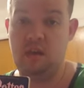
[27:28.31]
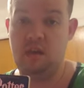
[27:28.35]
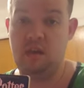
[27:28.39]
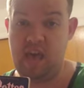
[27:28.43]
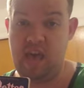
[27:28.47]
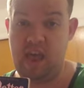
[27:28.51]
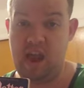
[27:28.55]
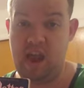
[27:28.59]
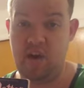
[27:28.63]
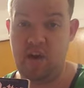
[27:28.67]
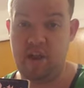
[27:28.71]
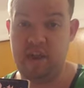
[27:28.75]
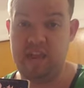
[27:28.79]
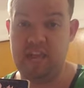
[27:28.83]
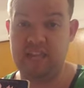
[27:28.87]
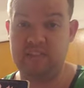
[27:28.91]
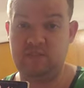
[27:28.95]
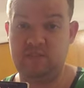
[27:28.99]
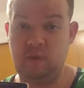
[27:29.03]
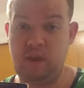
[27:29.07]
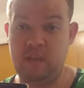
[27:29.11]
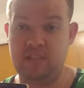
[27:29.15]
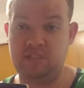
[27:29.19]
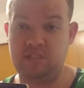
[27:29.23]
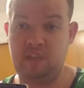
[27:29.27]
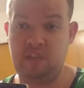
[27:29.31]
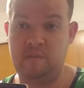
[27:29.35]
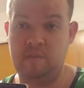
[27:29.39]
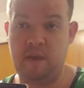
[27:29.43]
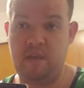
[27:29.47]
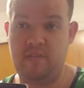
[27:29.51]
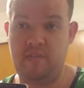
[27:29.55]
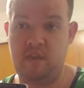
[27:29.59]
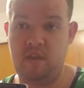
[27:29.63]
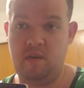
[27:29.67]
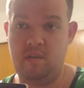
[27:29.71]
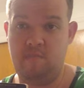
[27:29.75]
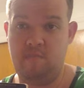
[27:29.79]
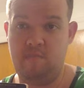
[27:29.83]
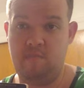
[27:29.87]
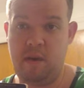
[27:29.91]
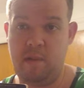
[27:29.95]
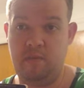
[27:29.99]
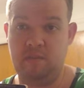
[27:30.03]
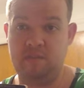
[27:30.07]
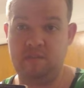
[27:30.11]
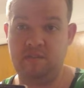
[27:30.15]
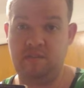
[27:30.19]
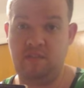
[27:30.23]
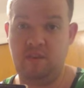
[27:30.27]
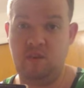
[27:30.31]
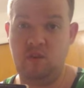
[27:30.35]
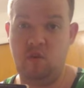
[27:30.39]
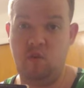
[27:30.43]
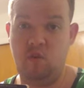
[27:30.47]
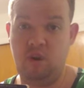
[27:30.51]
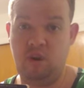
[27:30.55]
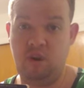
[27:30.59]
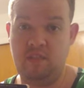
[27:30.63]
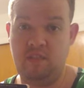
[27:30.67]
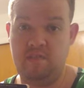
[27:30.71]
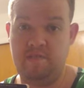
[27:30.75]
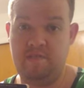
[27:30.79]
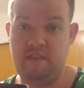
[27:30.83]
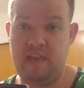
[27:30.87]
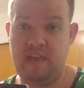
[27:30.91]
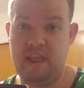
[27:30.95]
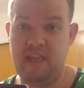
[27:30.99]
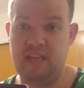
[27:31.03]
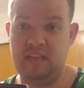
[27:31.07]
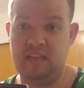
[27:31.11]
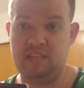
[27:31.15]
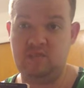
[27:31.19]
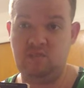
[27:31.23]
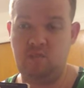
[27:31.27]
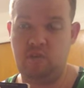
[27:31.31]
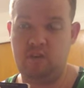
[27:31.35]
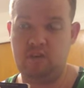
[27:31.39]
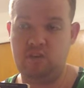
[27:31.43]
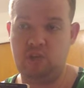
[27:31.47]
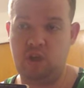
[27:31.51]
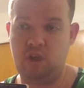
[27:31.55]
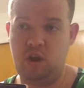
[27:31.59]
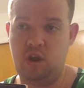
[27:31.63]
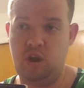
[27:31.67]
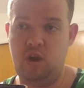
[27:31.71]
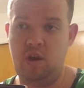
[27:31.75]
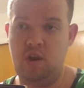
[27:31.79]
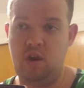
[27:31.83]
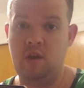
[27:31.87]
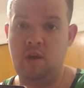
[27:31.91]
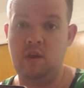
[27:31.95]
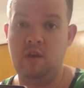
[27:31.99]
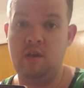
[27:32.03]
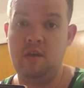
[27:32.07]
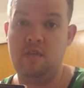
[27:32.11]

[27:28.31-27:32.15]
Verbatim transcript: Harry gets rescued by the members of the Order of the Phoenix, which are